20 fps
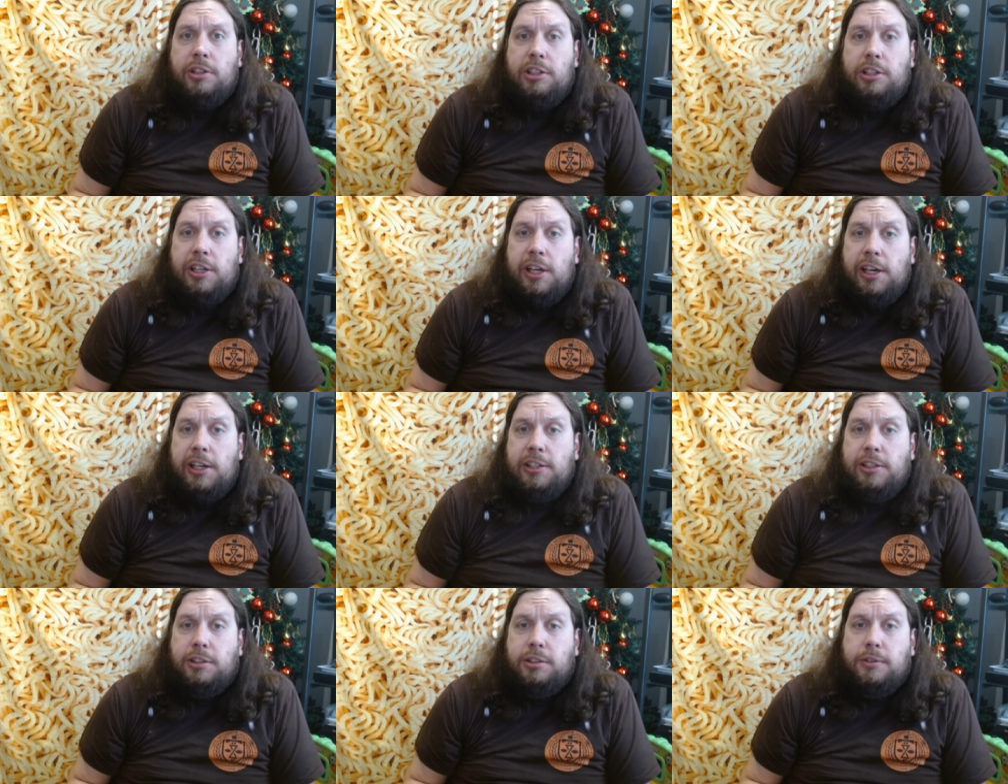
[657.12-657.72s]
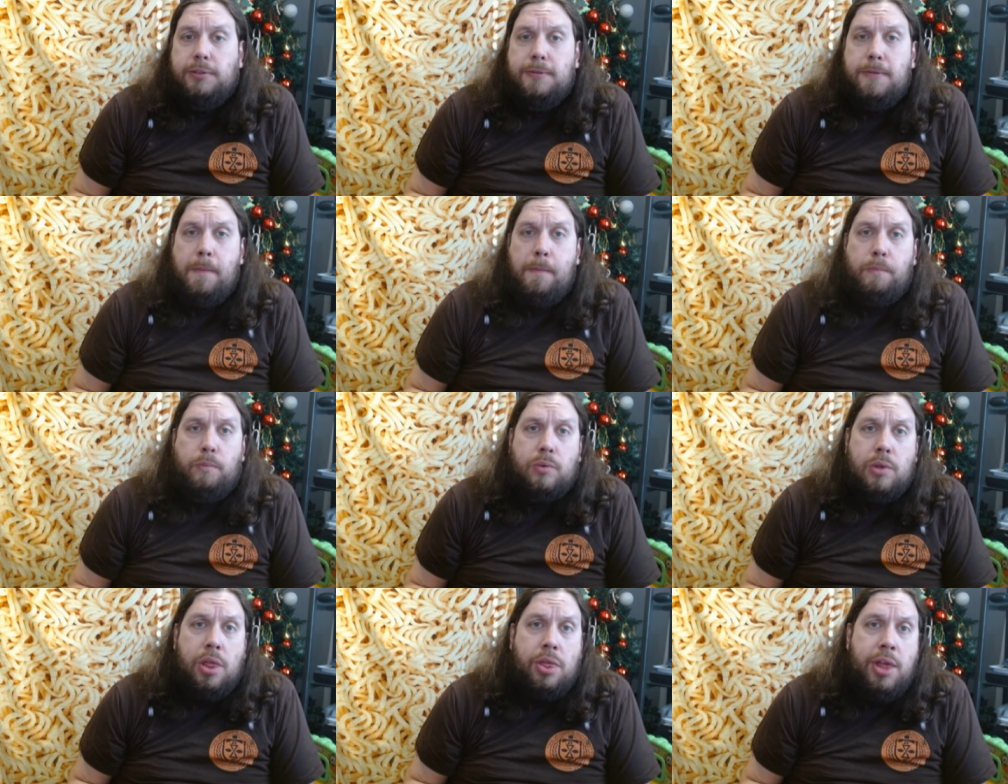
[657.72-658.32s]
You definitely taste
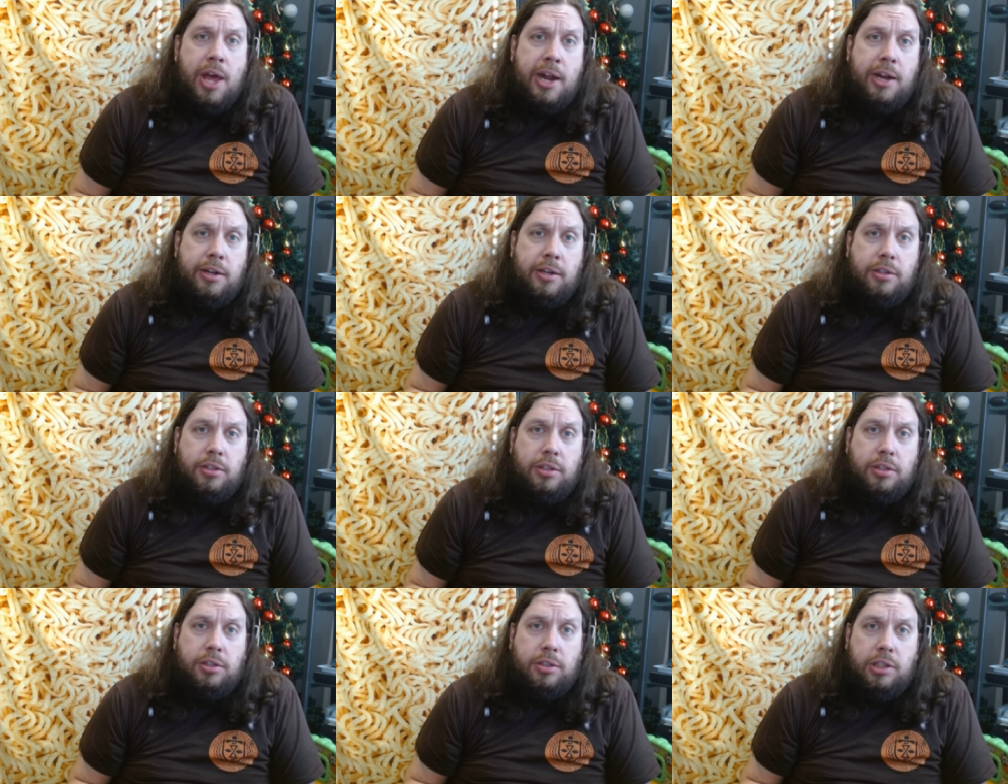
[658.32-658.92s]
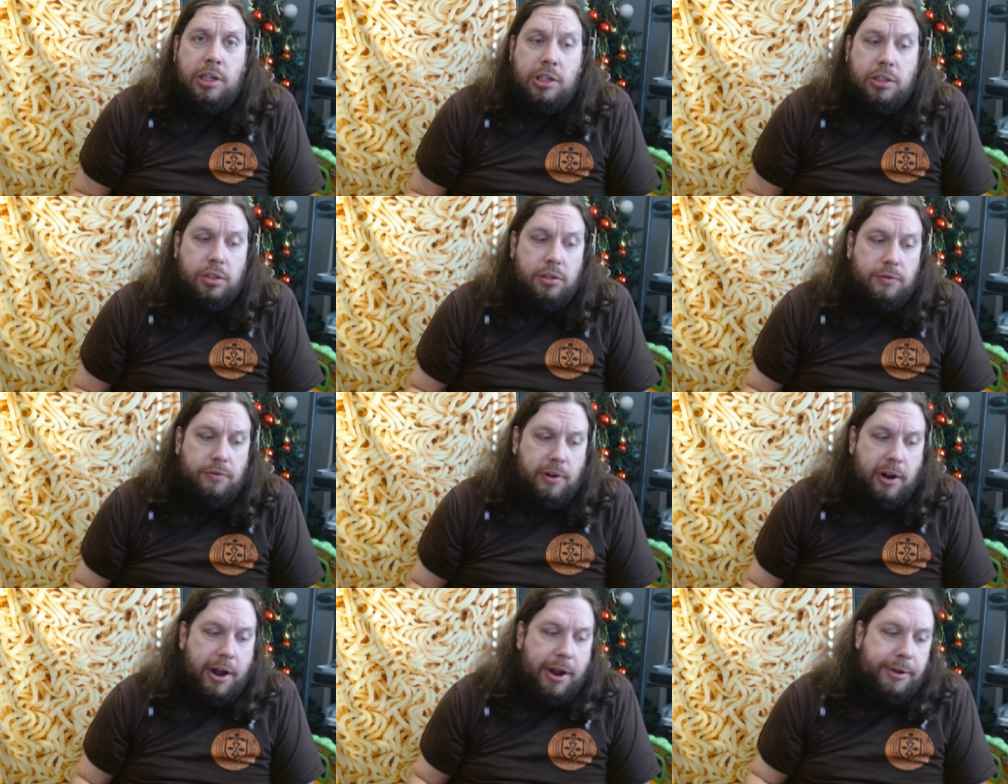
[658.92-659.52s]
that it is a
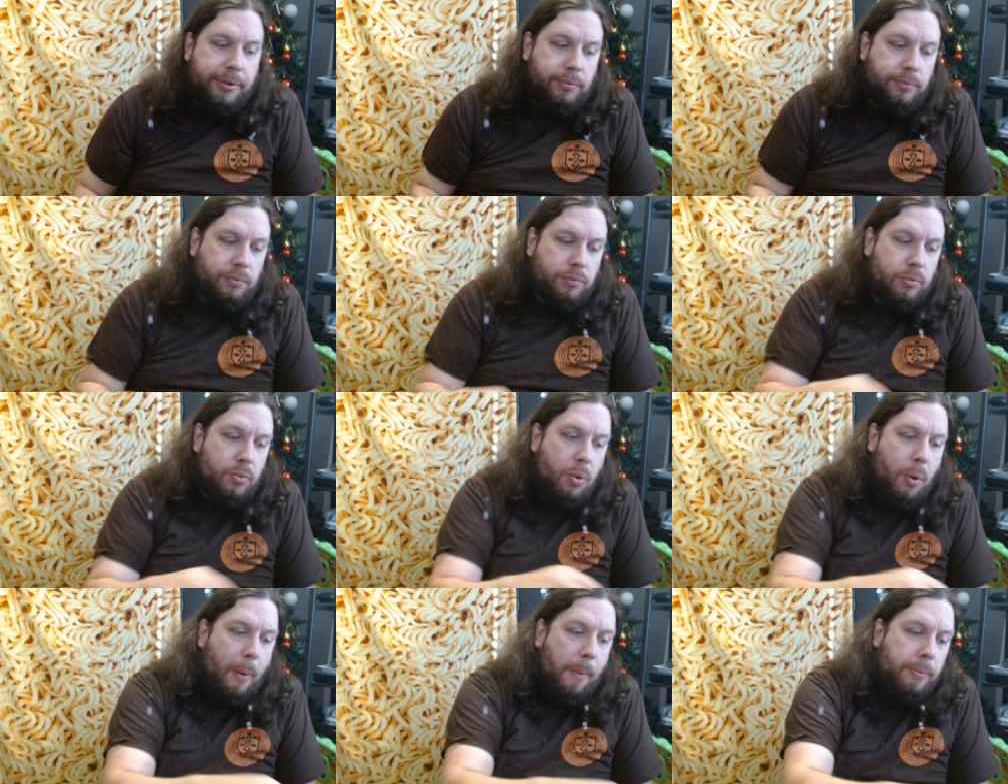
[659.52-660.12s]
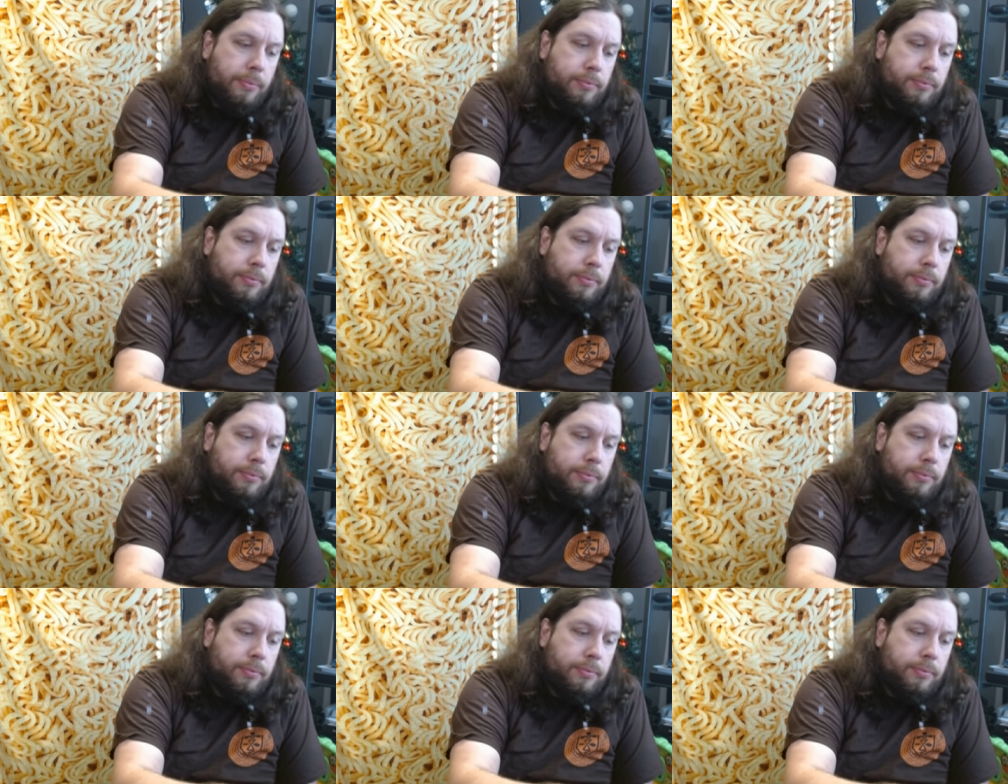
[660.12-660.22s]
seasoned fry.